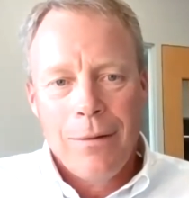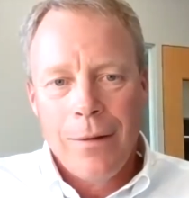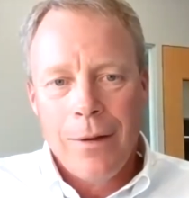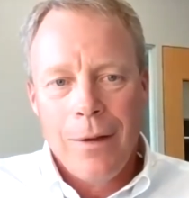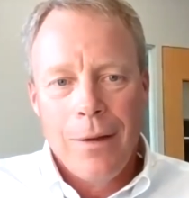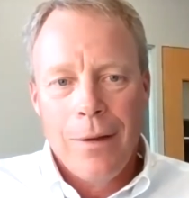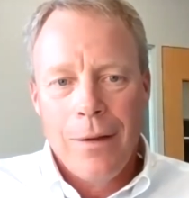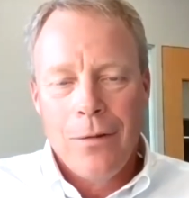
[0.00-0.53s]

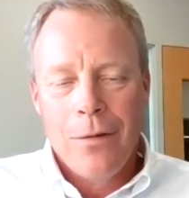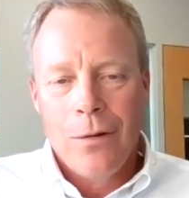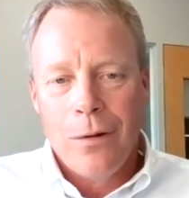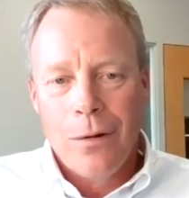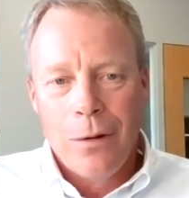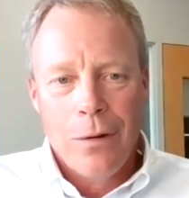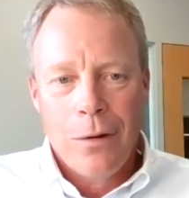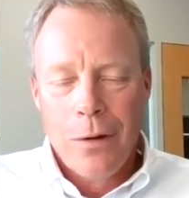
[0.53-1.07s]
say that
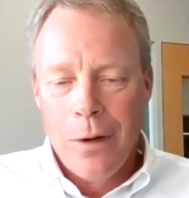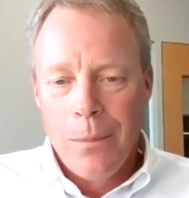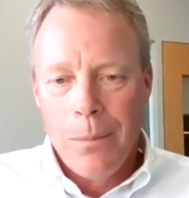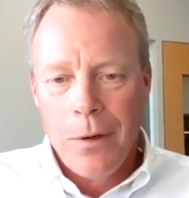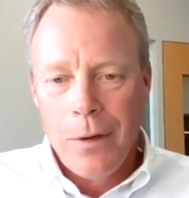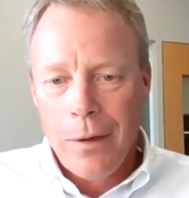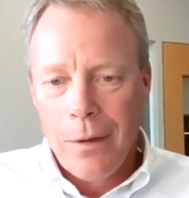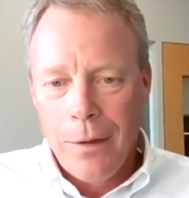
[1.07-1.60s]
you're a good
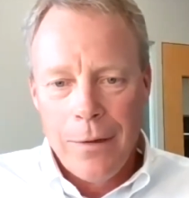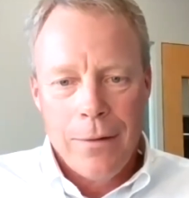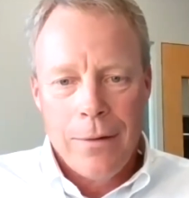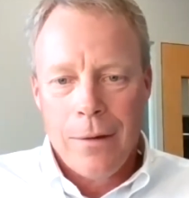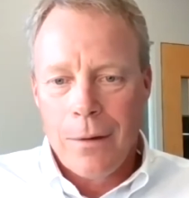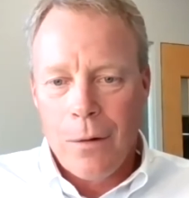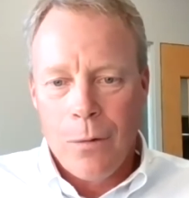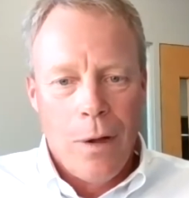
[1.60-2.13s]
company
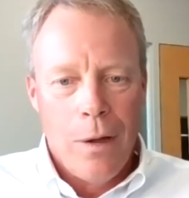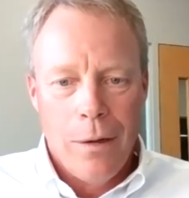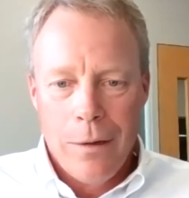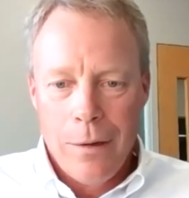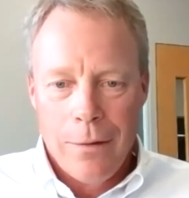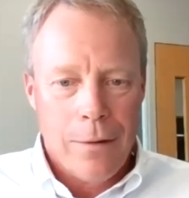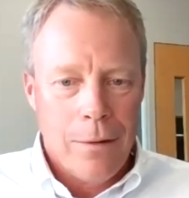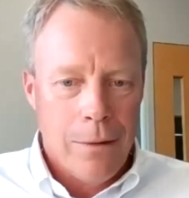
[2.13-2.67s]
unless the
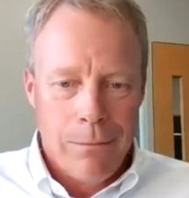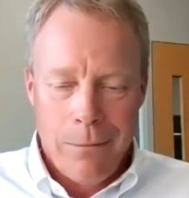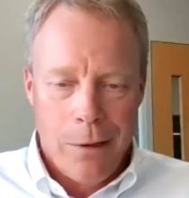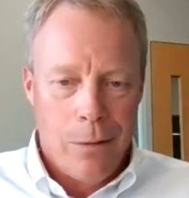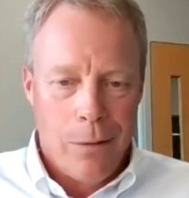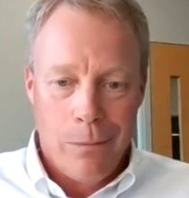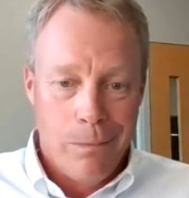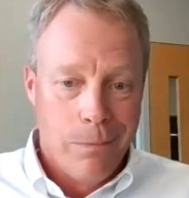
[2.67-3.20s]
quality is
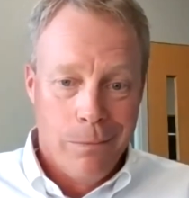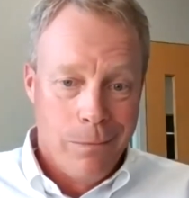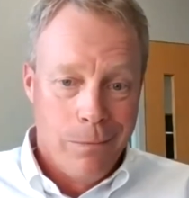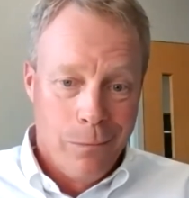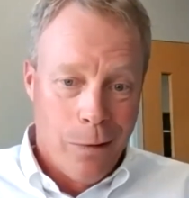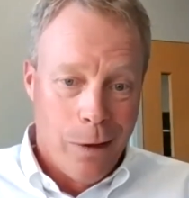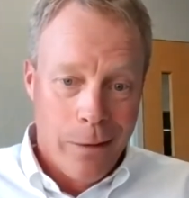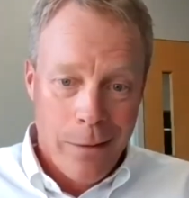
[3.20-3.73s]

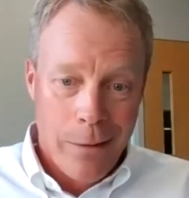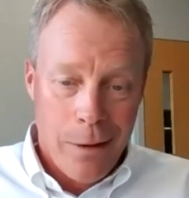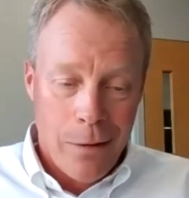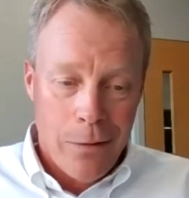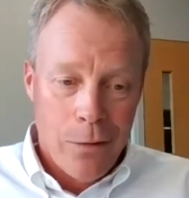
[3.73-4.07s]
right there.